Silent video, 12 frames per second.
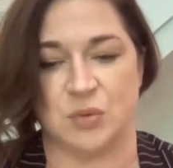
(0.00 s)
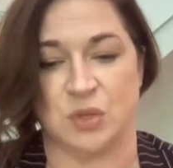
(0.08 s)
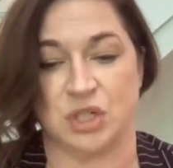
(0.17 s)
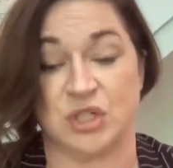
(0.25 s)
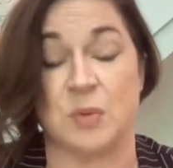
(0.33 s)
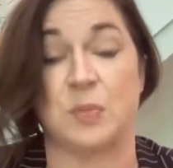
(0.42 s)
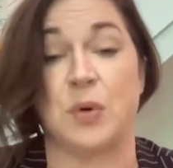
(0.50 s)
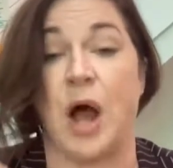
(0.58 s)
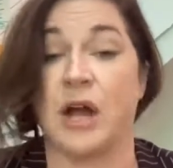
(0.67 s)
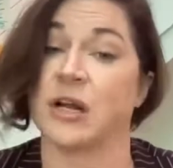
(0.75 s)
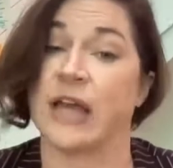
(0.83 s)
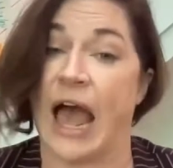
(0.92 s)
which is a
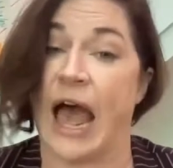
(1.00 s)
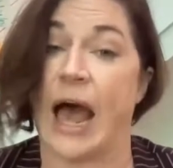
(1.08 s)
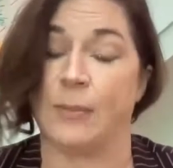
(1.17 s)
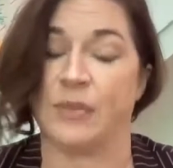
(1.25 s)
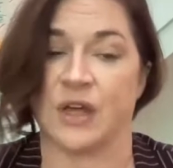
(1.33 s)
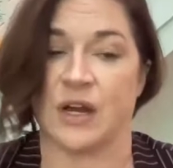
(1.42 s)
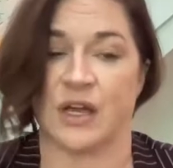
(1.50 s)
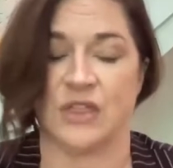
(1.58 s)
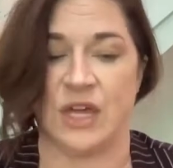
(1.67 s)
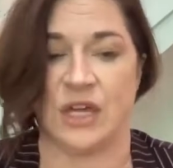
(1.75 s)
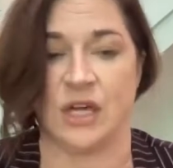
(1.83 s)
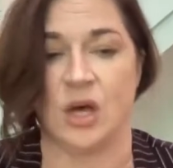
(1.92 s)
broader gap than I
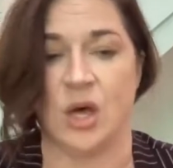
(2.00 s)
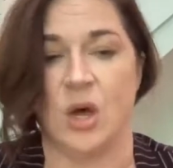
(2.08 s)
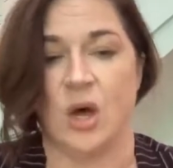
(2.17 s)
think